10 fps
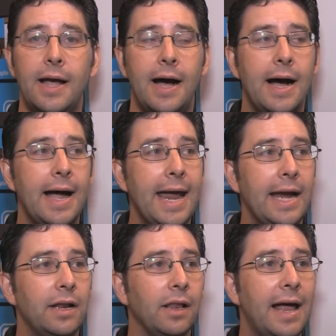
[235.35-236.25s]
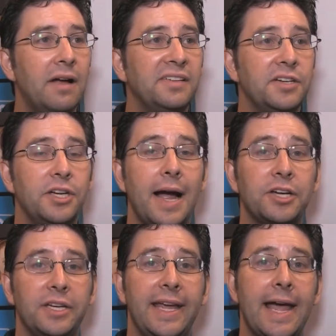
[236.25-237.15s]
and it allows you to
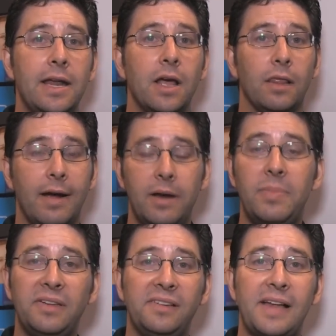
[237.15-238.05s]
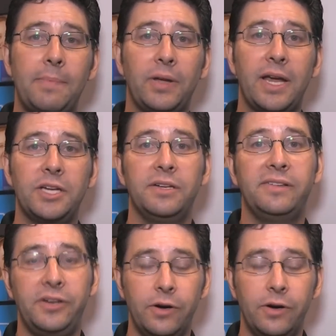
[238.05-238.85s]
actually get line of business applications